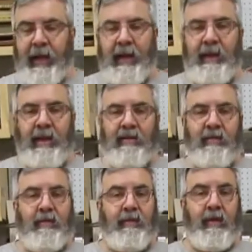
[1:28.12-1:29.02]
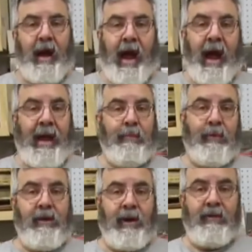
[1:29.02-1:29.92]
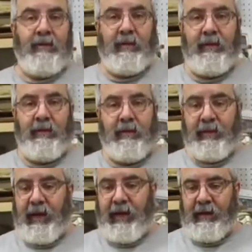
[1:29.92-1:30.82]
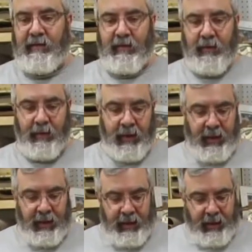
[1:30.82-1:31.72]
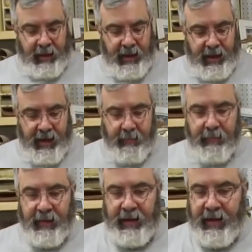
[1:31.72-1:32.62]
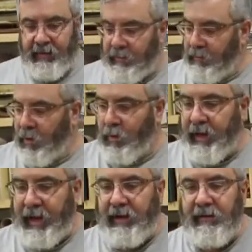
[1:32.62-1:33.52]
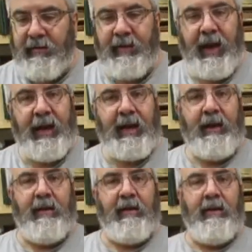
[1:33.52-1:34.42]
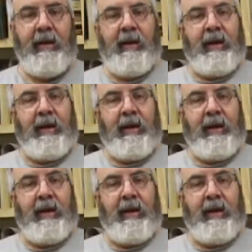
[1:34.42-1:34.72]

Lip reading: These are for high production. Okay, so they got some locators on here.